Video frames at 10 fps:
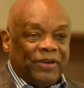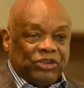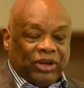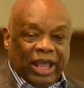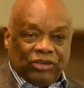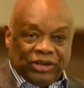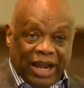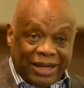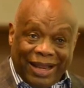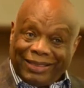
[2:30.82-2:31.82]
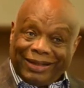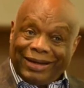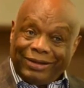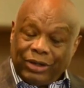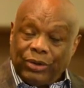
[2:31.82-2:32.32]
of Education had nothing
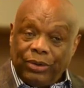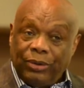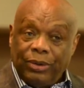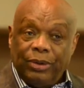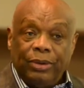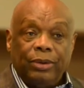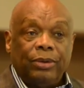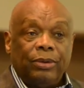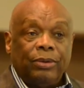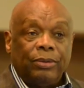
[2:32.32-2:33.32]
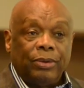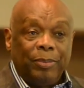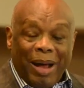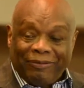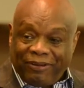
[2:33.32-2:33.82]
to do with
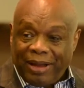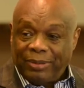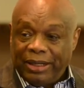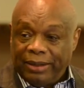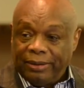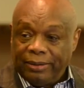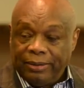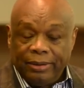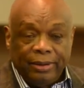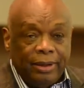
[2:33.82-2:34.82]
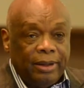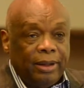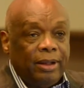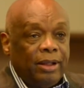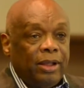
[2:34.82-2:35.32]
my family.
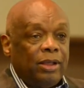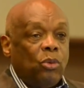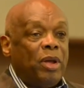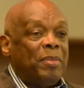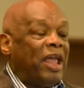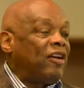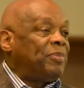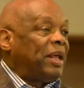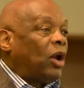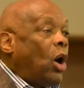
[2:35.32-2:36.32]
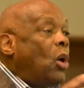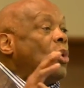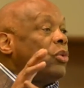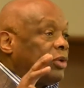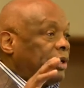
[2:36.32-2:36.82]
We may have been
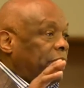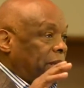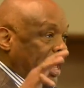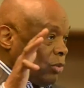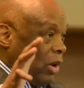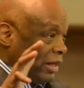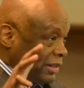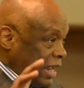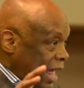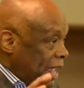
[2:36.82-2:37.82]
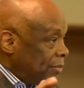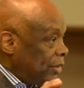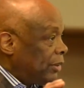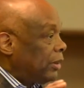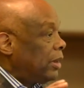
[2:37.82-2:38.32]
owned at one time,
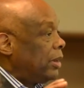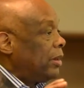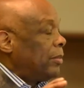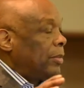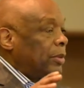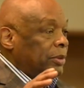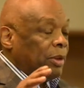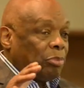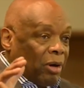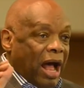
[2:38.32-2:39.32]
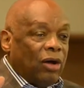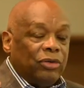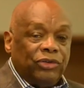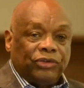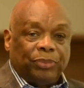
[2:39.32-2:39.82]
the
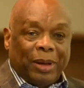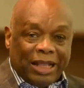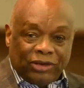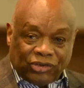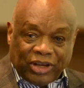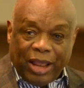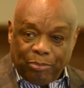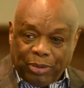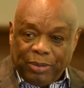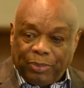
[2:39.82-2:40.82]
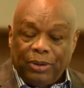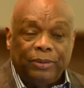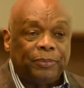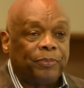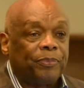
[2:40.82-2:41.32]
Browns, by the same
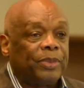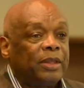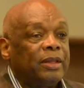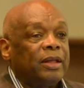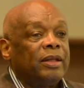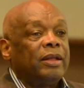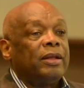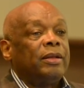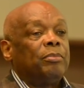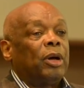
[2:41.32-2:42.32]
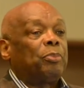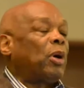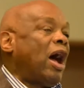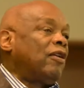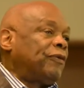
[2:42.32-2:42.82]
people. But
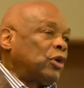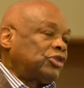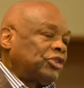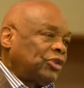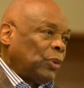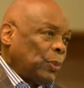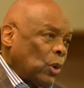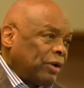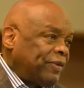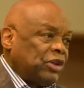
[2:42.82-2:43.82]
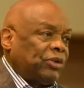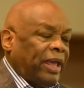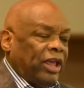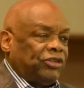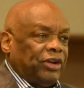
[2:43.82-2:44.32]
Brown versus the Board of
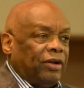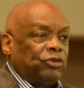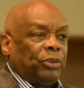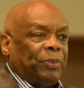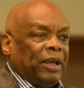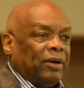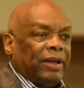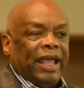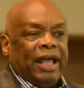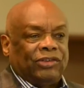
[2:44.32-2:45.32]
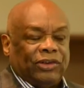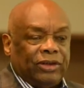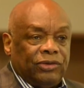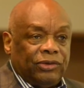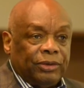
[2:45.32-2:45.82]
Education of Topeka,
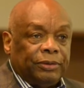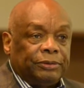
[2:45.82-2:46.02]
Kansas,